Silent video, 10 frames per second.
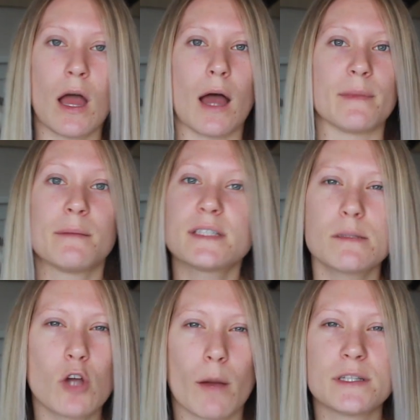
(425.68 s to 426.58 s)
Leave me
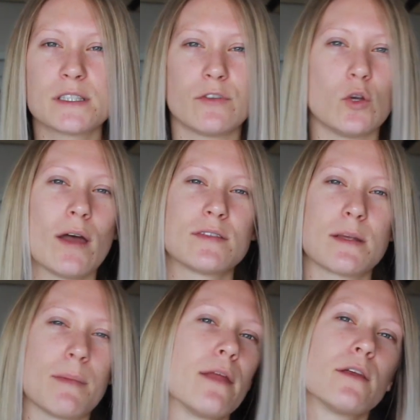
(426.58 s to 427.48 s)
some comments if you have
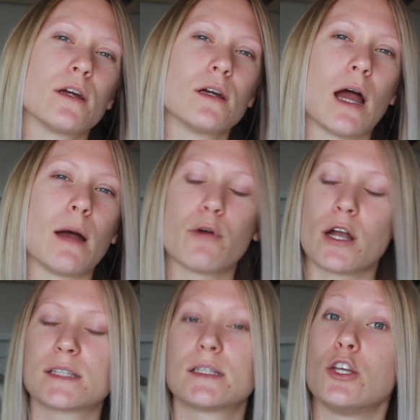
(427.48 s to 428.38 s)
some other
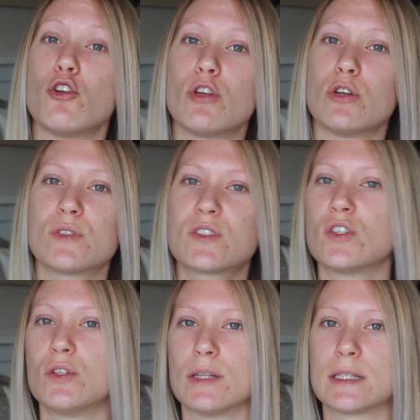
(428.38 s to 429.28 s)
products that you use
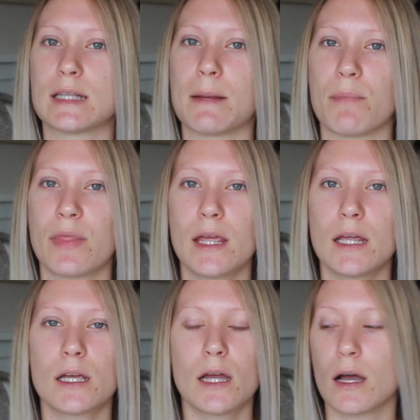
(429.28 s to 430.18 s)
to do the same
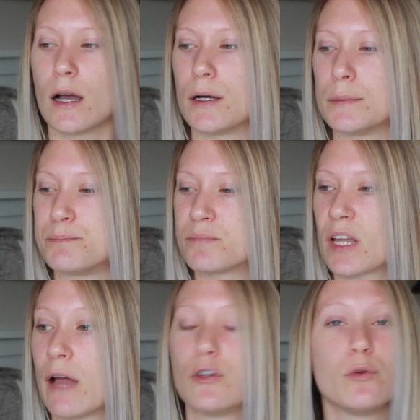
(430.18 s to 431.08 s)
thing.
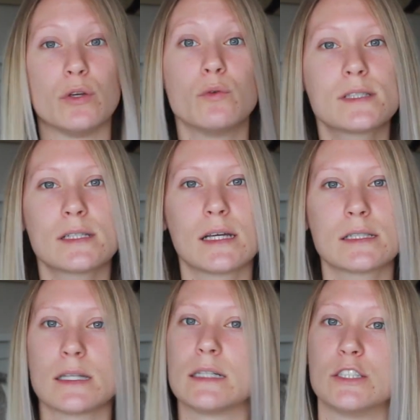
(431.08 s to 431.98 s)
Have you used
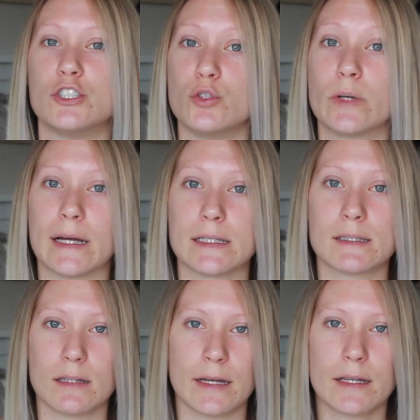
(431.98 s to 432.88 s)
this? Like, did you
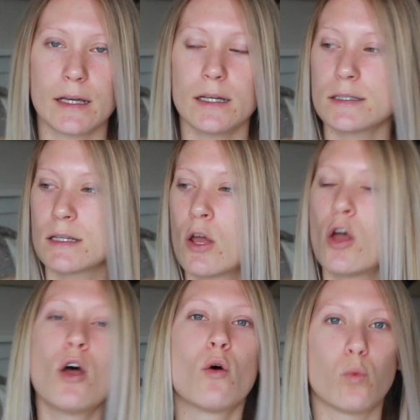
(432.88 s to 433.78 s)
guys like it?
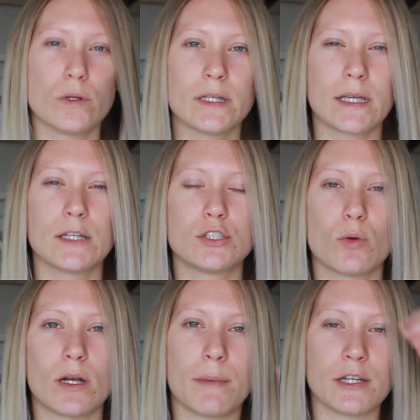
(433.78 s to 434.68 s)
One thing I do
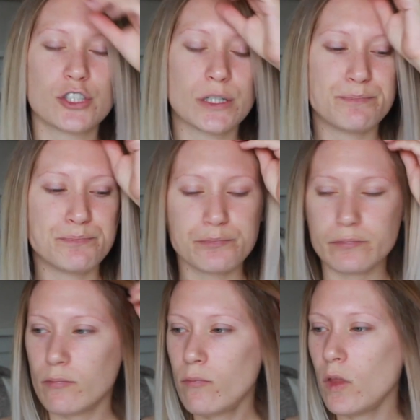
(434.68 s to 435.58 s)
want to mention,
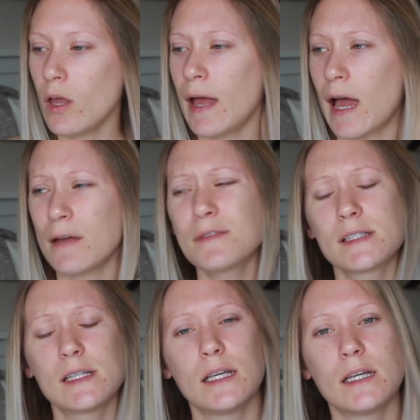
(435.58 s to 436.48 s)
I have
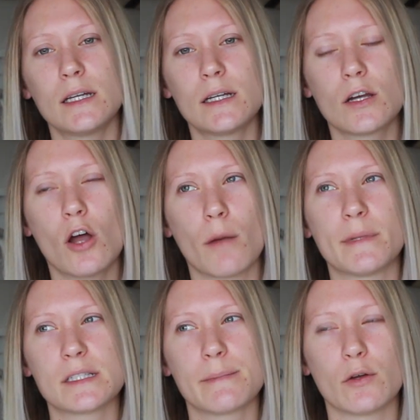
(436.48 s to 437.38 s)
seen
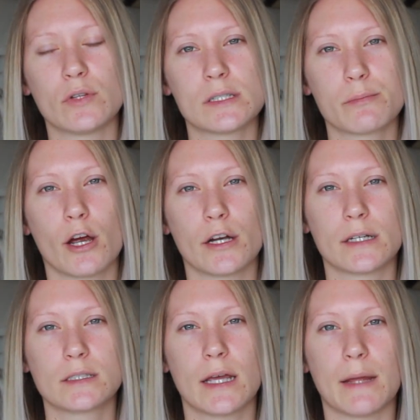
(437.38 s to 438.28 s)
comments about this
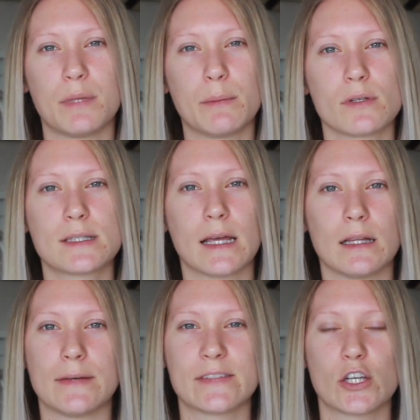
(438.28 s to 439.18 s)
product and people say it
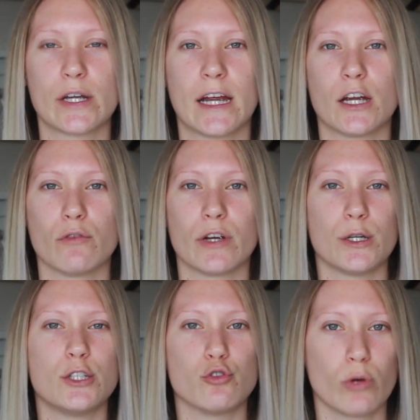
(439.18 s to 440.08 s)
leaves their hair
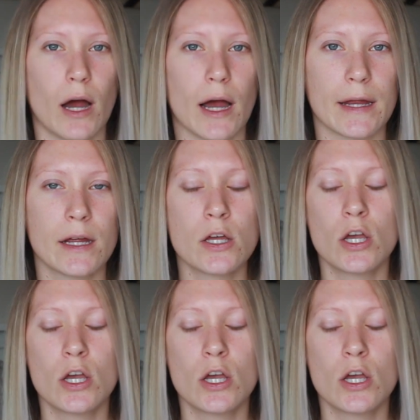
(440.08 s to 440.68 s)
very dry.